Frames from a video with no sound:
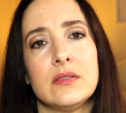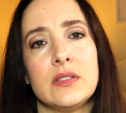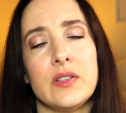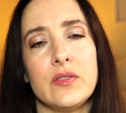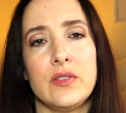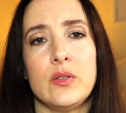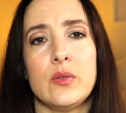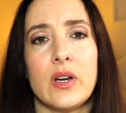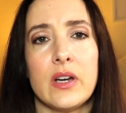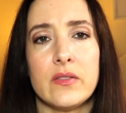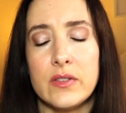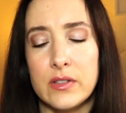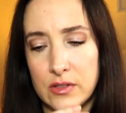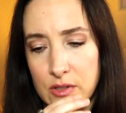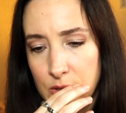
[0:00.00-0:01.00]
if you
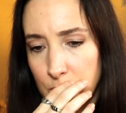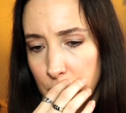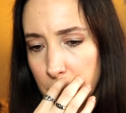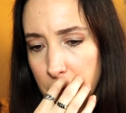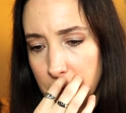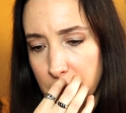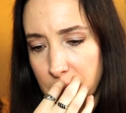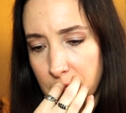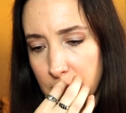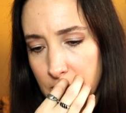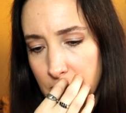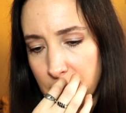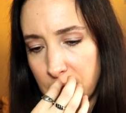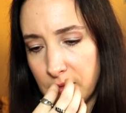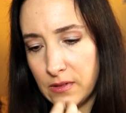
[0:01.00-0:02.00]
have this too,
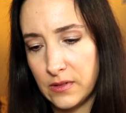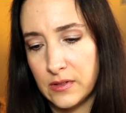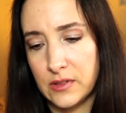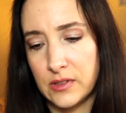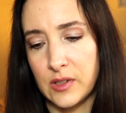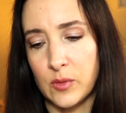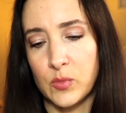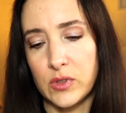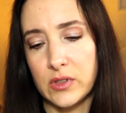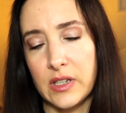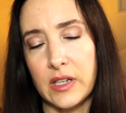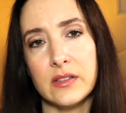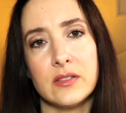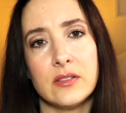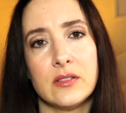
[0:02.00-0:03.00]
someone
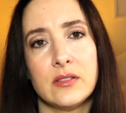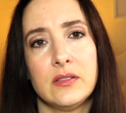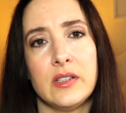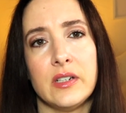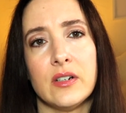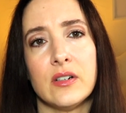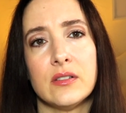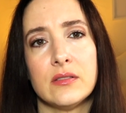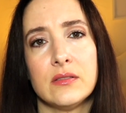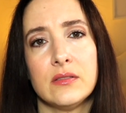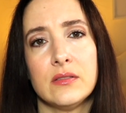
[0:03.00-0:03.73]
that's there.